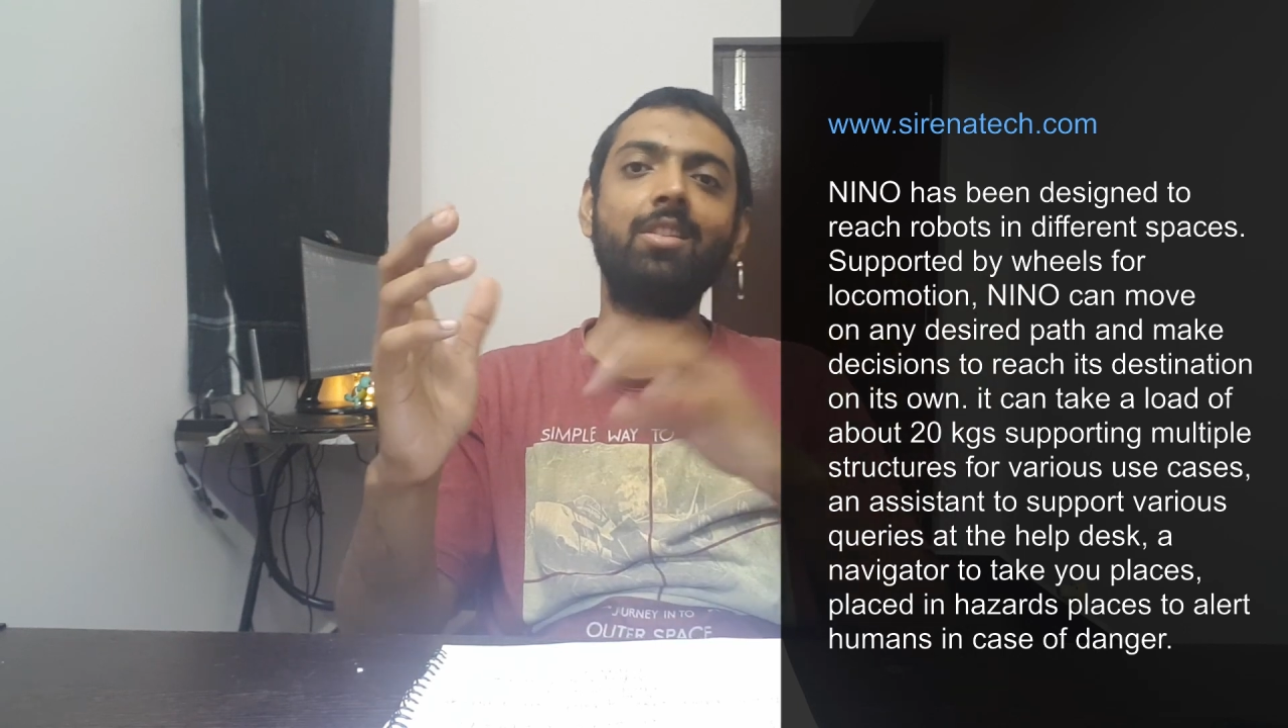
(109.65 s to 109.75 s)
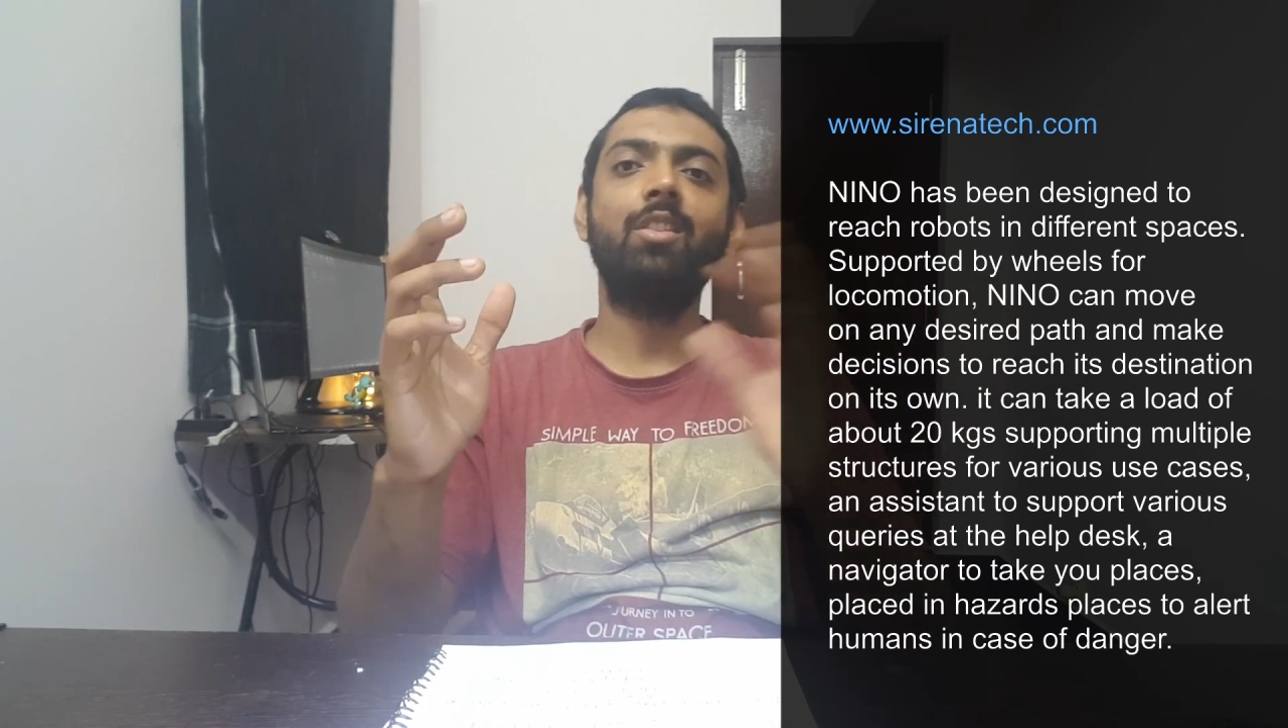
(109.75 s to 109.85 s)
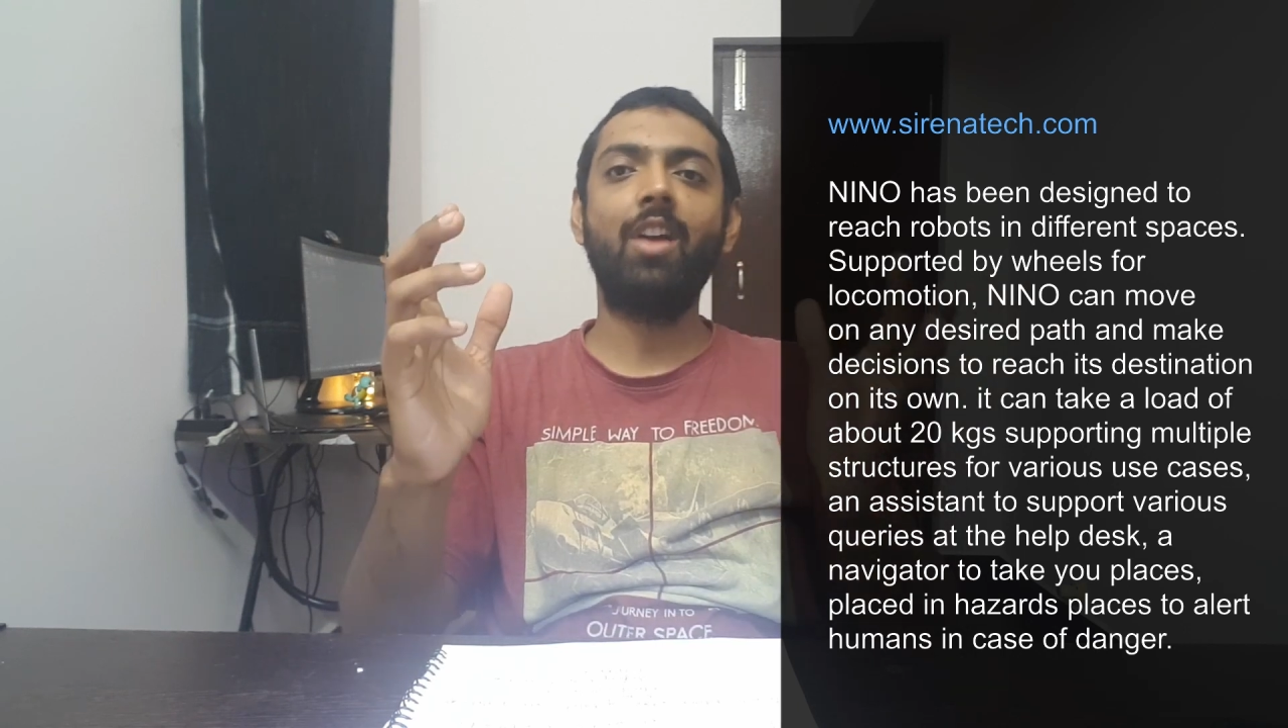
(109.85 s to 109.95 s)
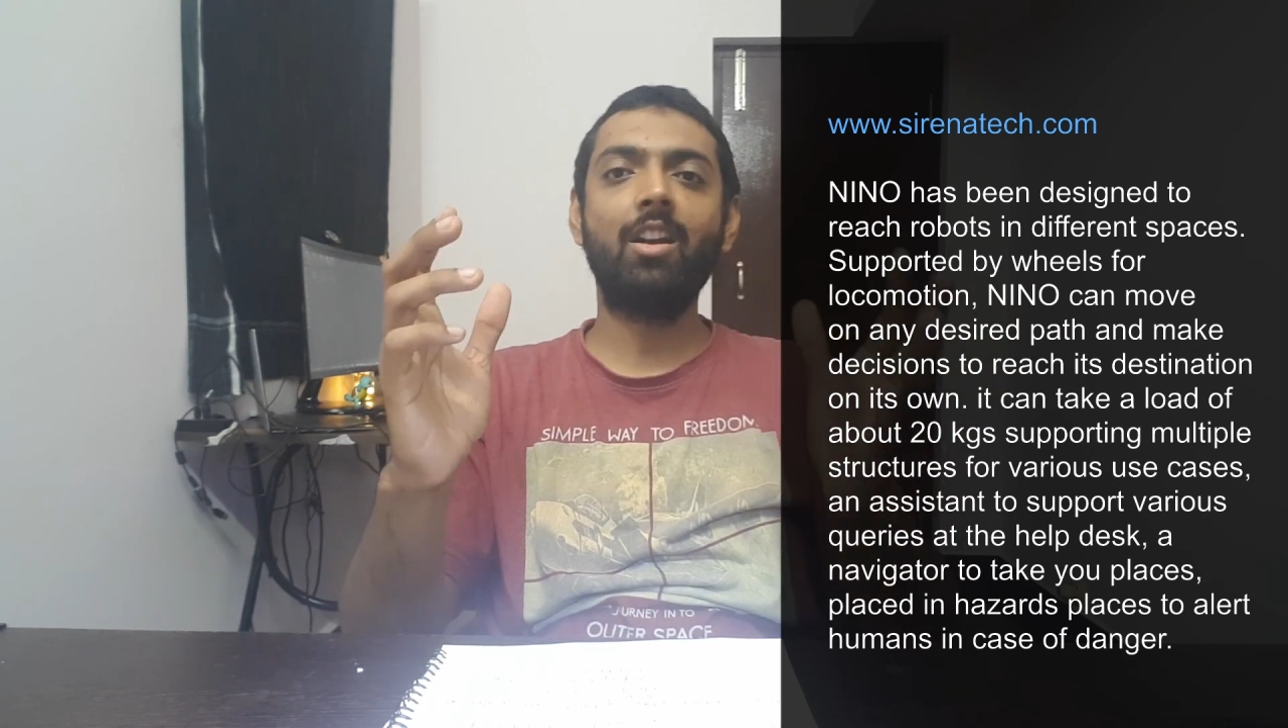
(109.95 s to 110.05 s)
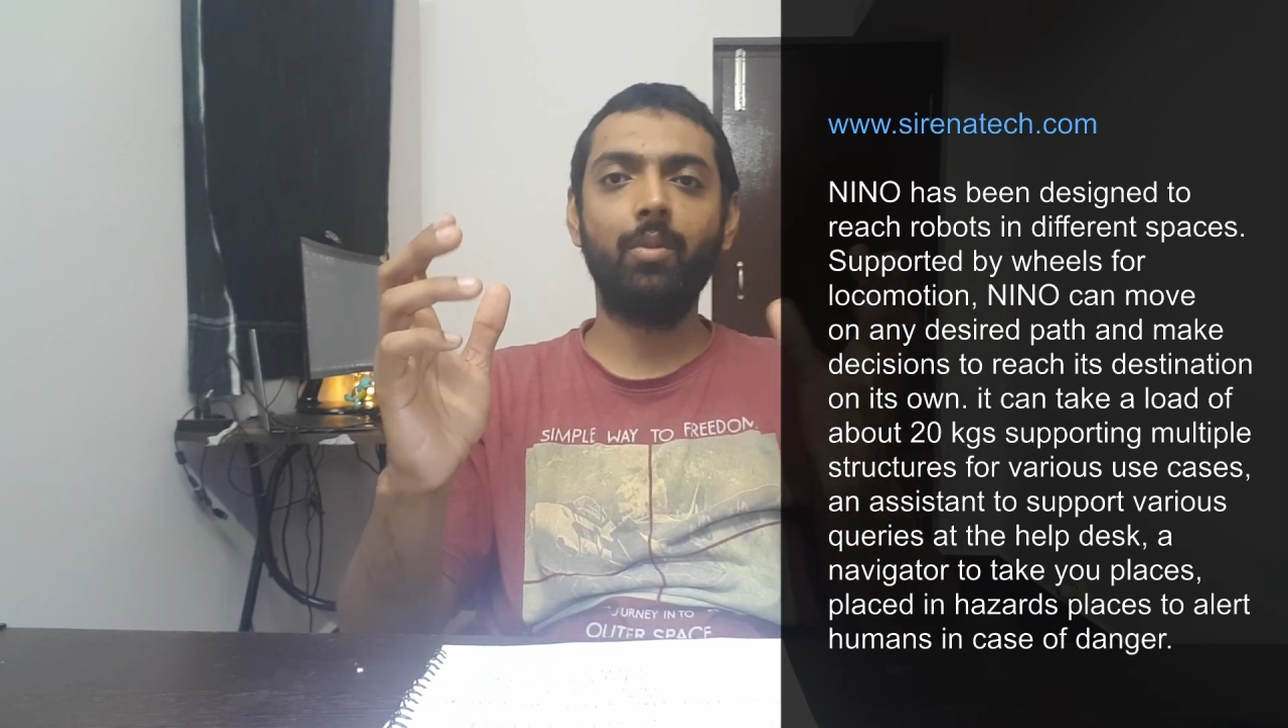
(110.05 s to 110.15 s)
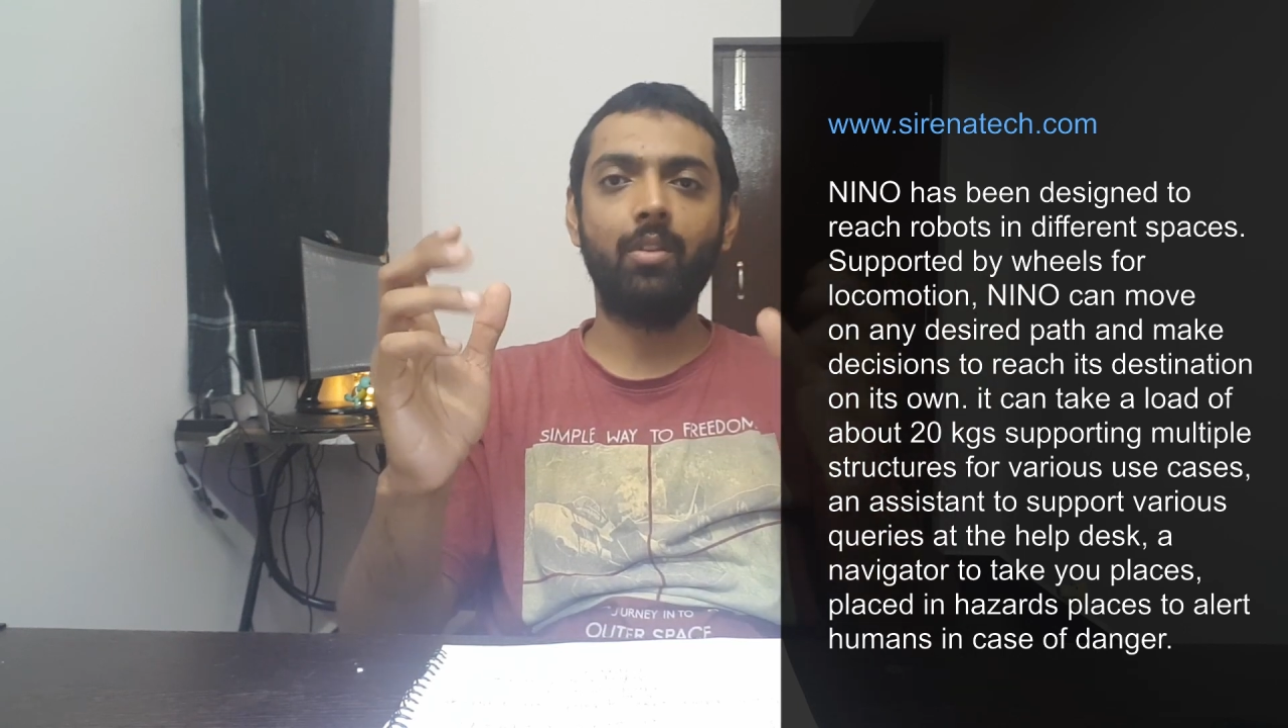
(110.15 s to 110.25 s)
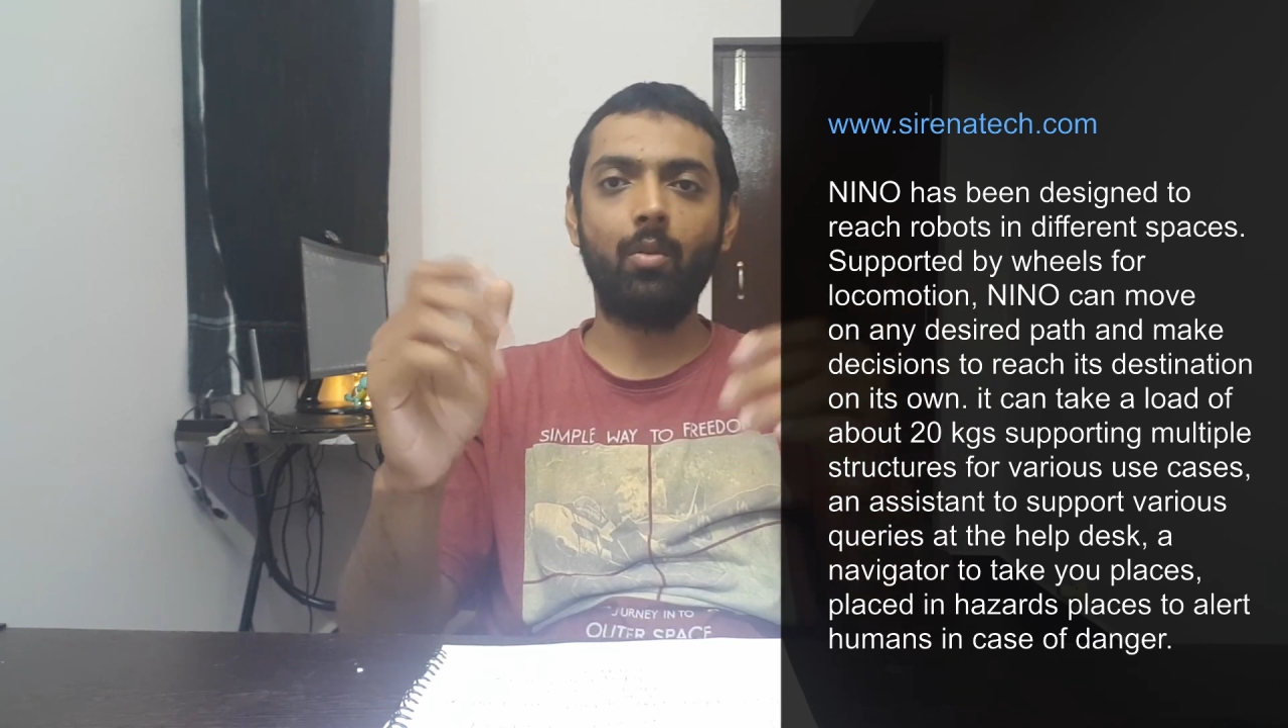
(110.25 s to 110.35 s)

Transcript: interact with the